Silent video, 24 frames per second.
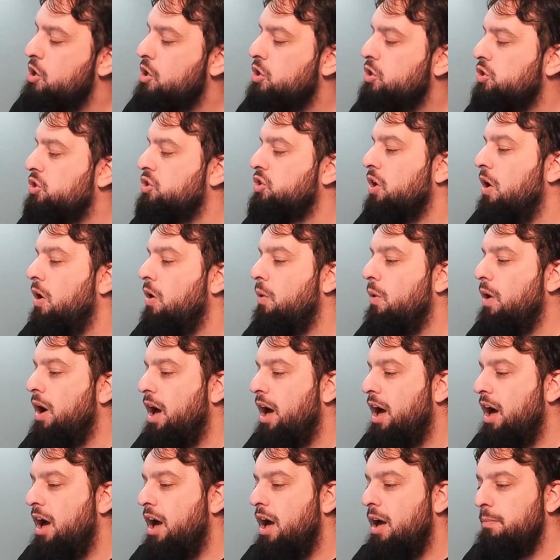So
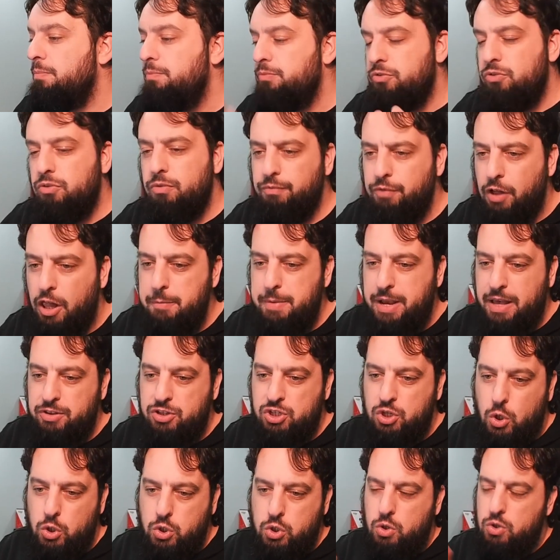follow me on the
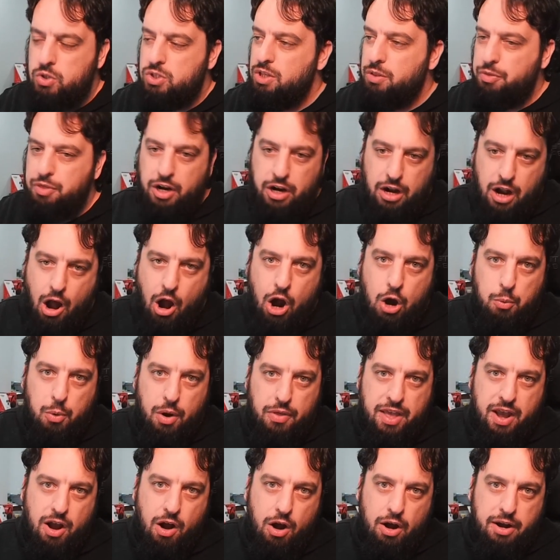socials. They are where
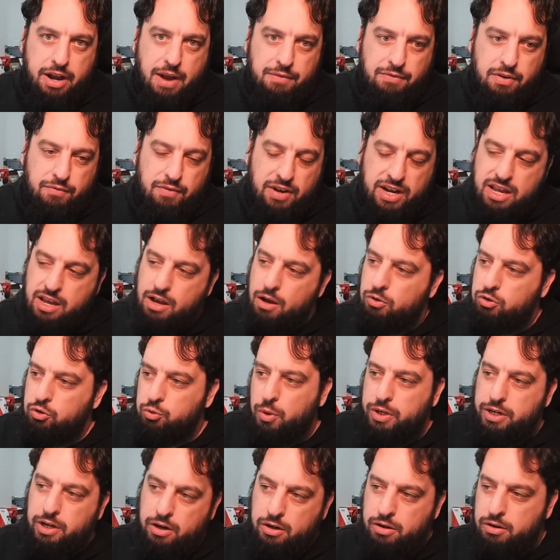they are in every video:
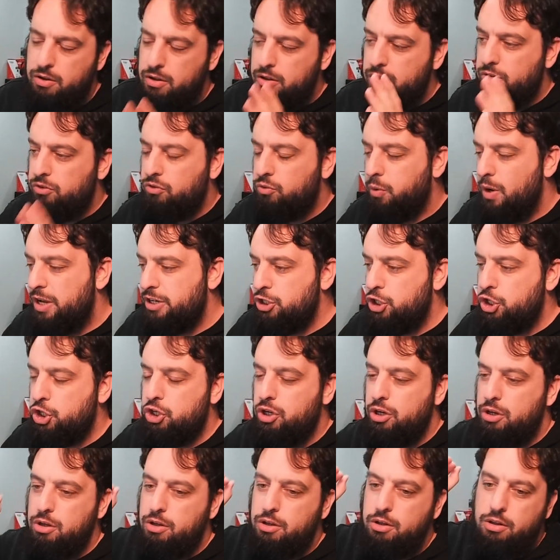Twitter,
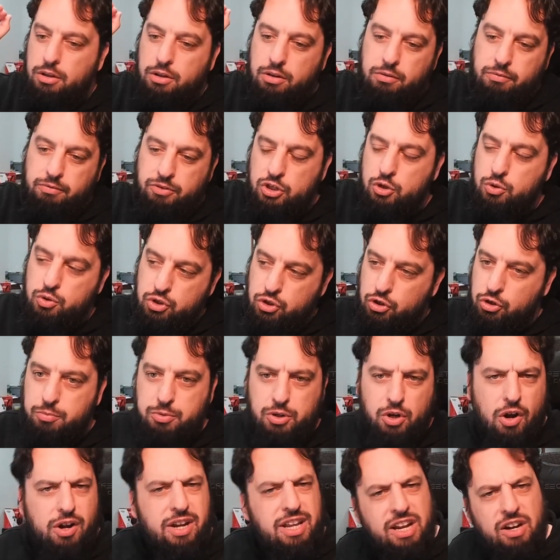Twitch, YouTube.
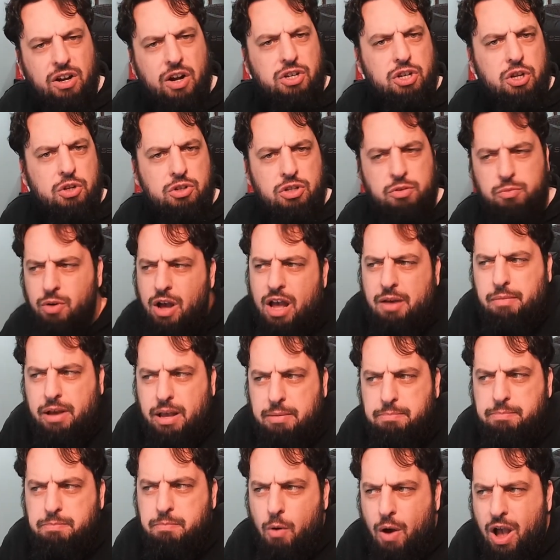You're already here on YouTube. Why
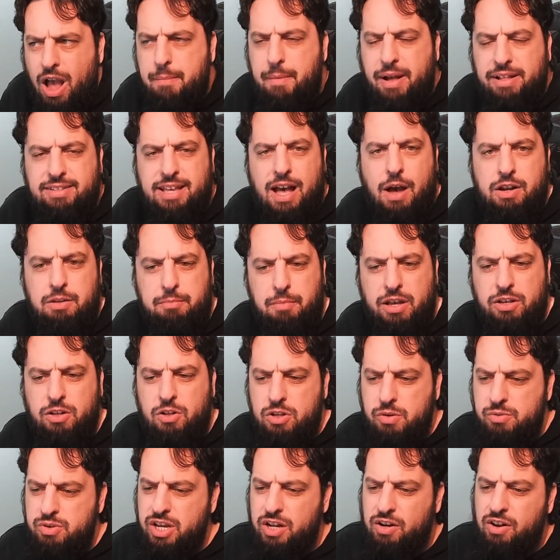am I touting my
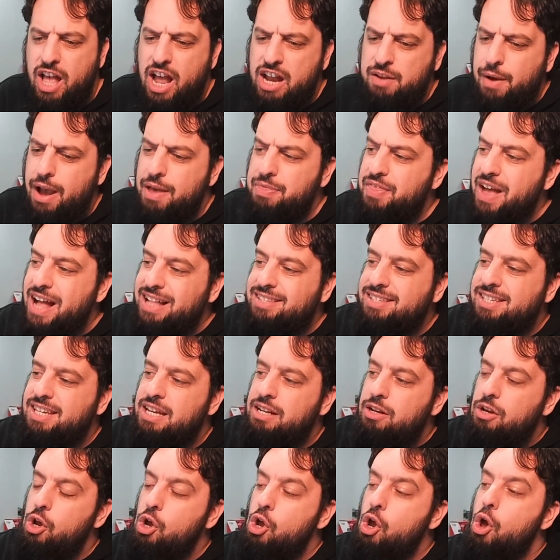YouTube channel? Anyway, that's
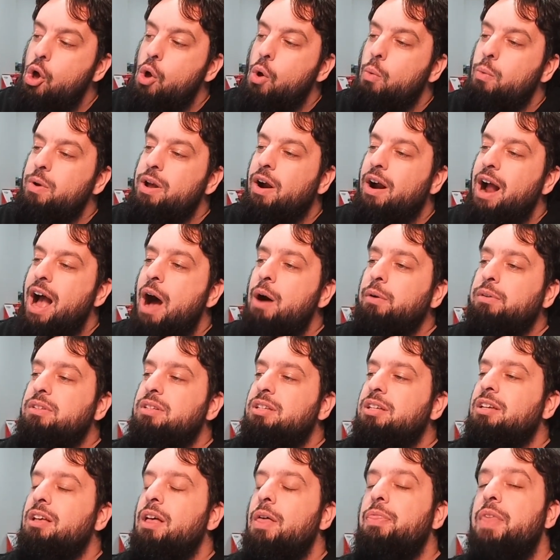it. We are out.
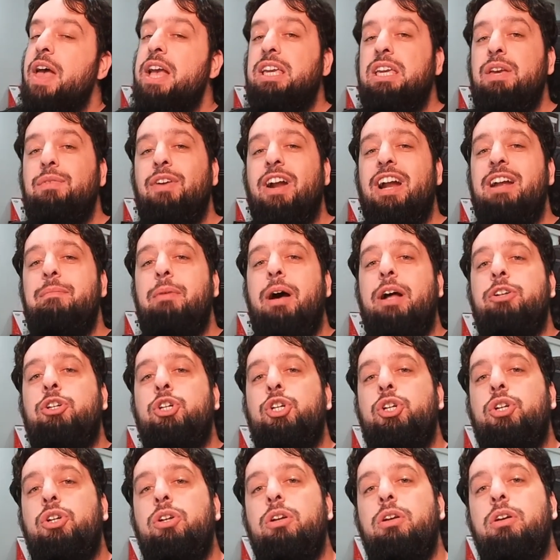Thank you very
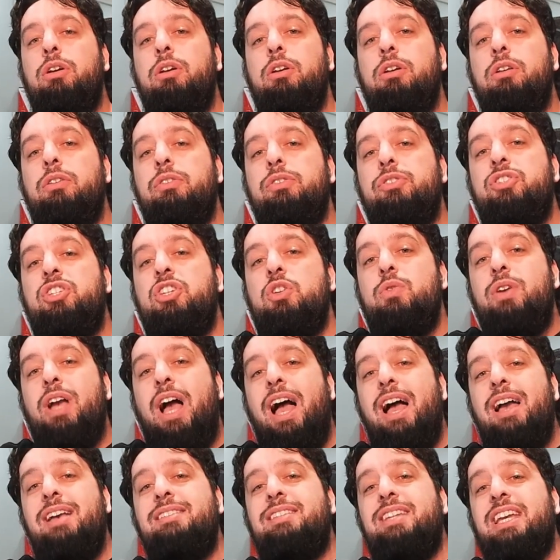much. We'll see you
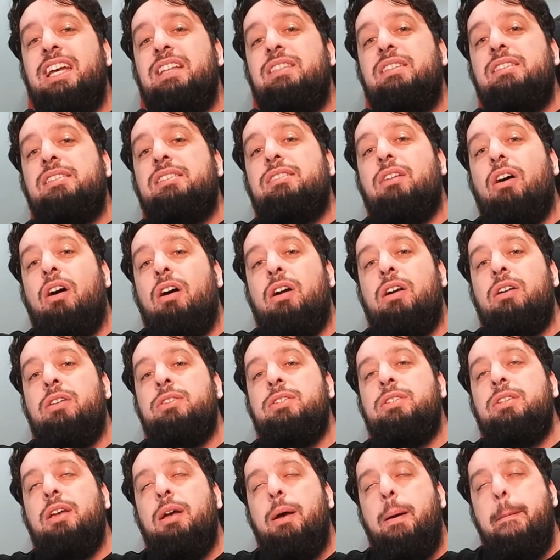guys in the
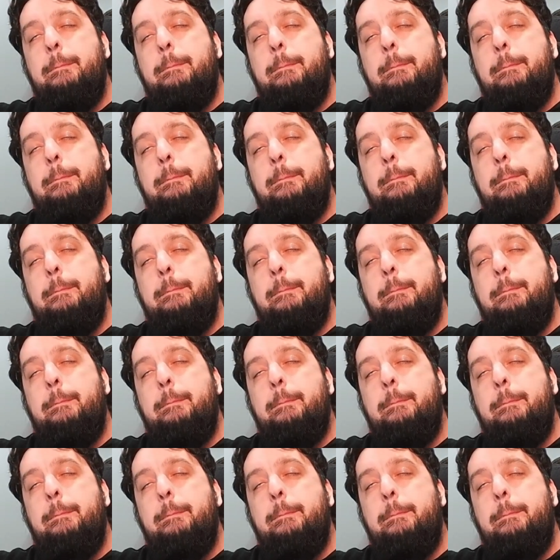stars.